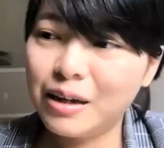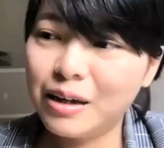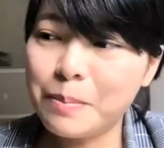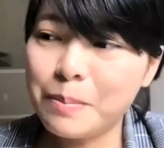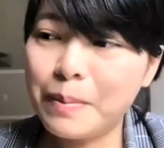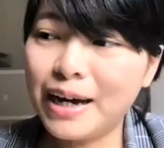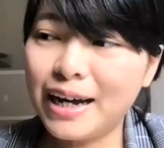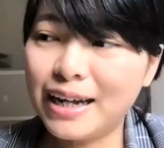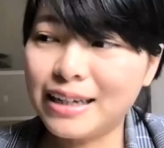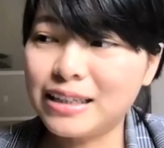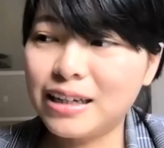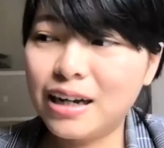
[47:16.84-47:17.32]

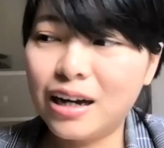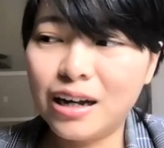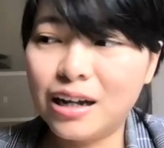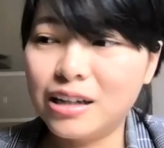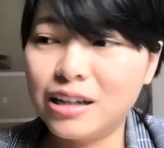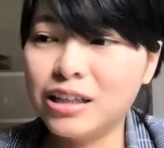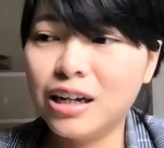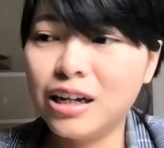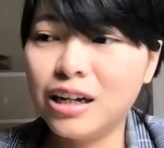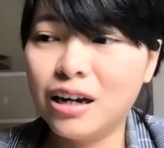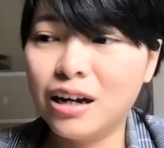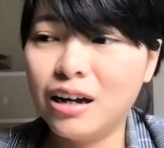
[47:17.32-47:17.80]
but
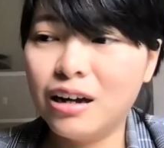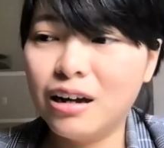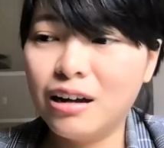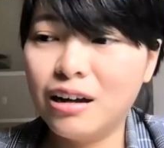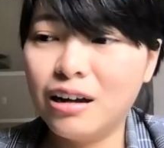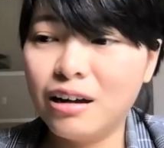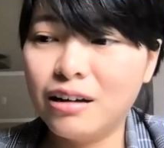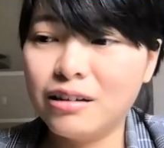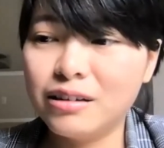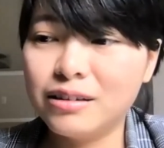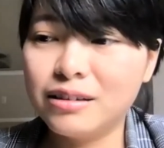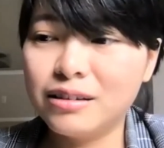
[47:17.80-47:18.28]

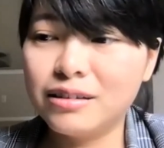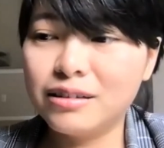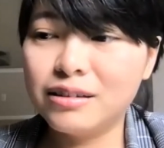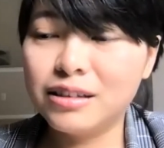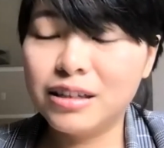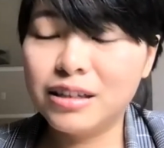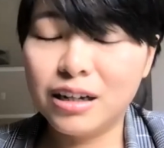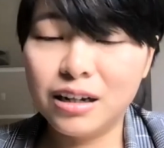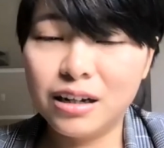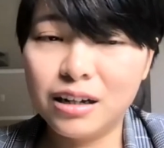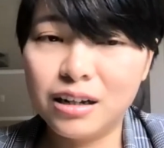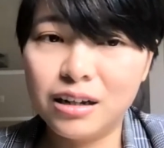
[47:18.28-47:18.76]
the,
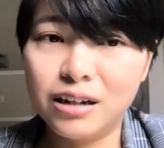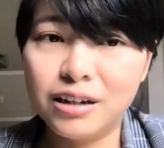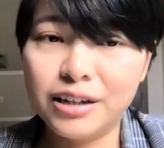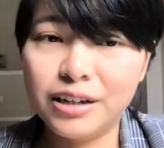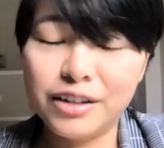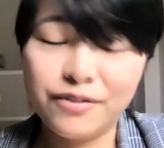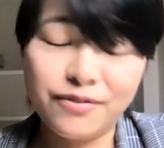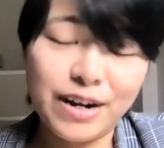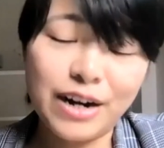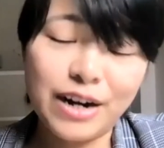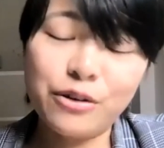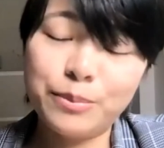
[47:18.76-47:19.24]
the
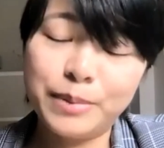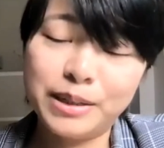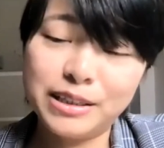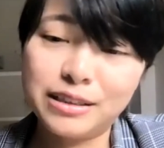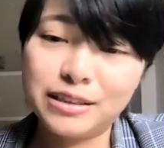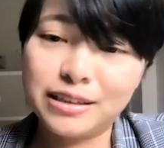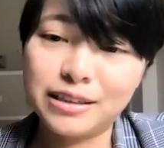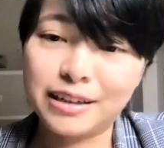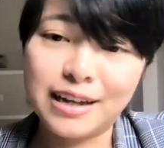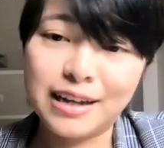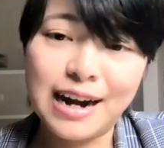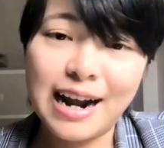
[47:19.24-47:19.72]

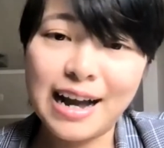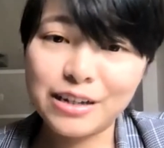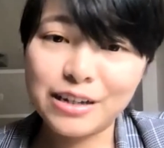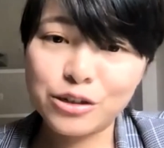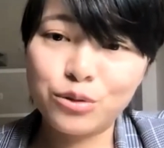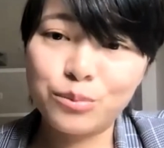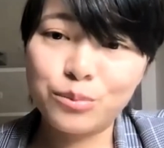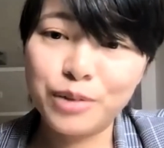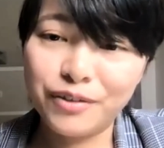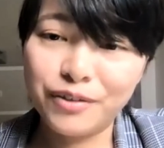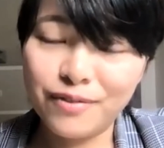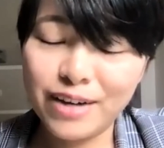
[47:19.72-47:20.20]
environment, the
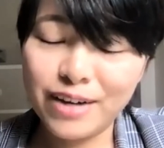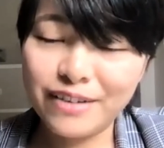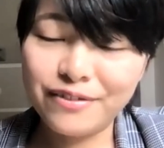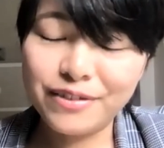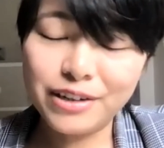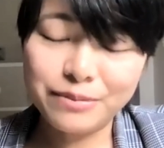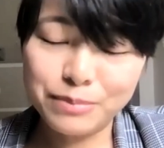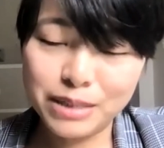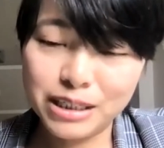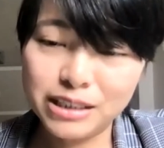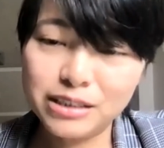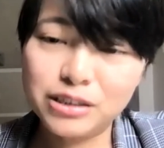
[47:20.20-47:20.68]
classroom
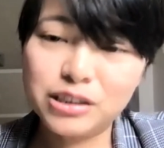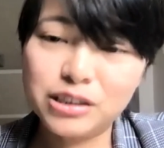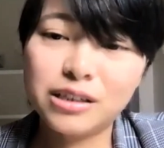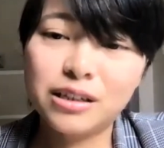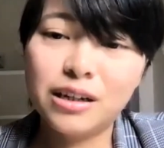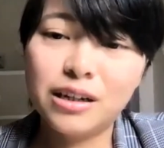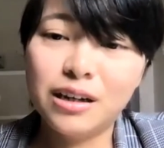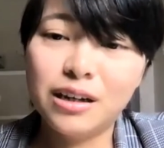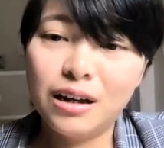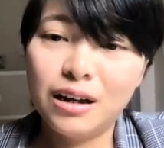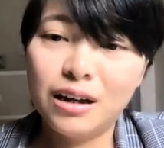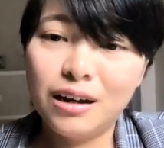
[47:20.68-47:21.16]
environment
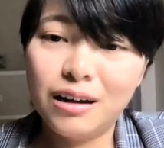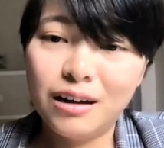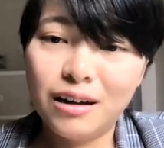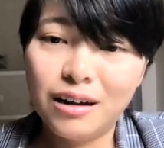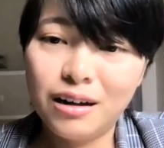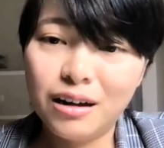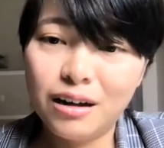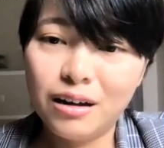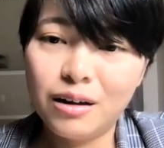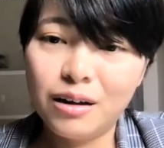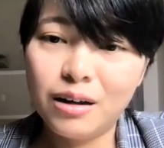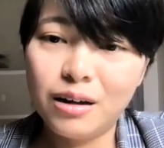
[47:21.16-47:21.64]

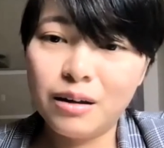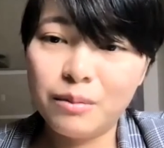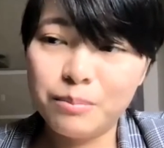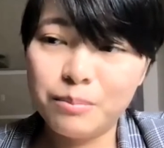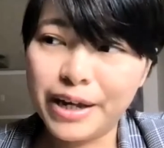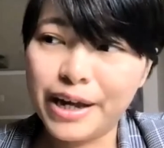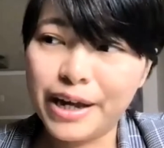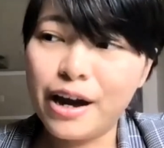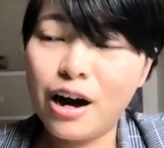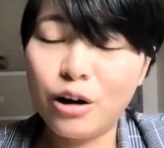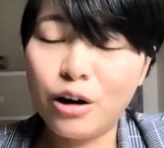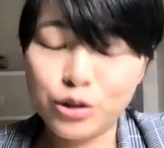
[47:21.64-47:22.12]

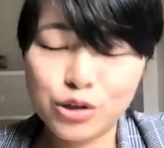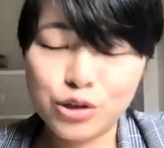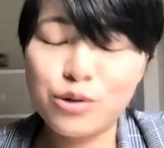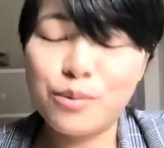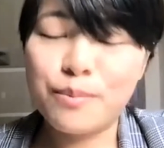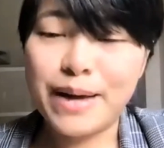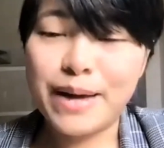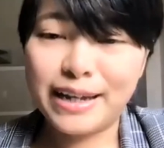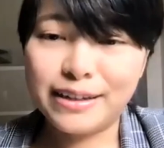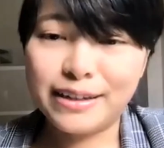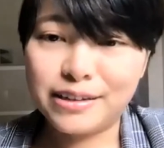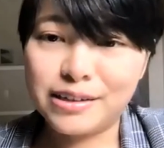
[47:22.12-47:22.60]
may also
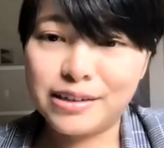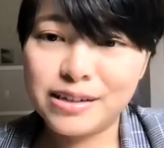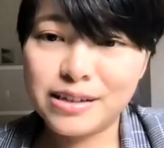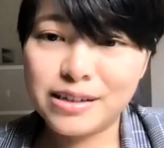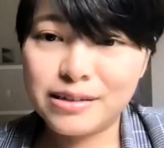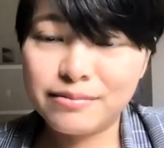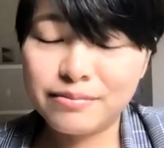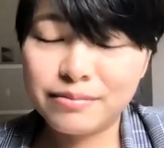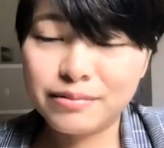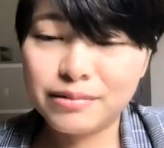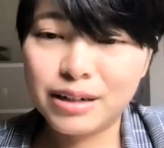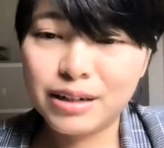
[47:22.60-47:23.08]

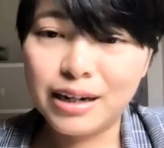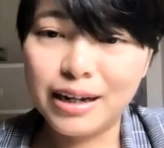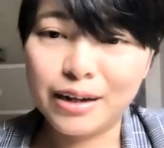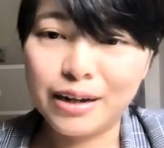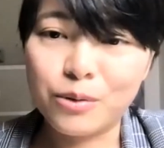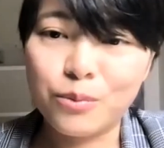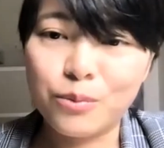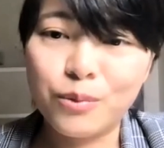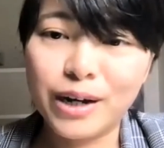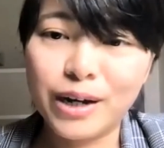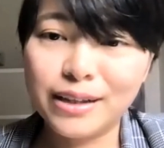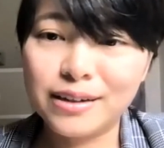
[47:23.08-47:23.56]
matters.
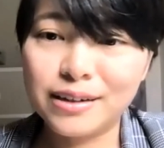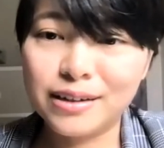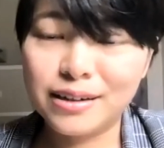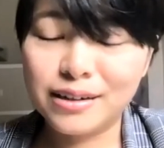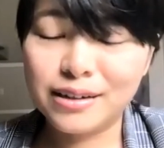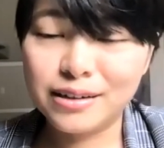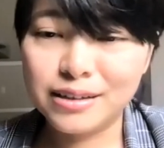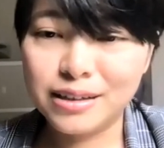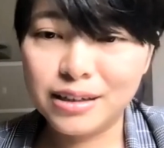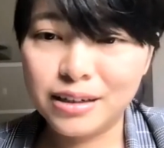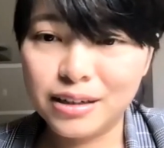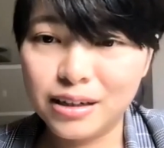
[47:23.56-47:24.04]
Like
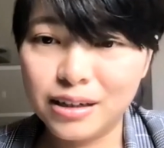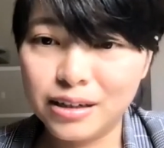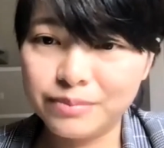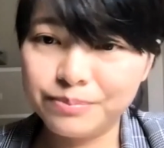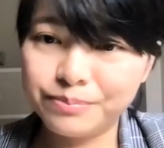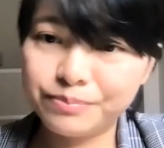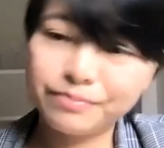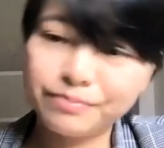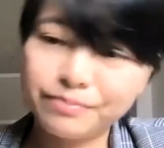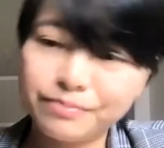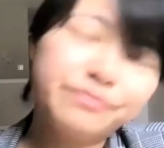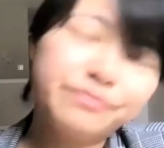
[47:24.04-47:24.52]
whether the,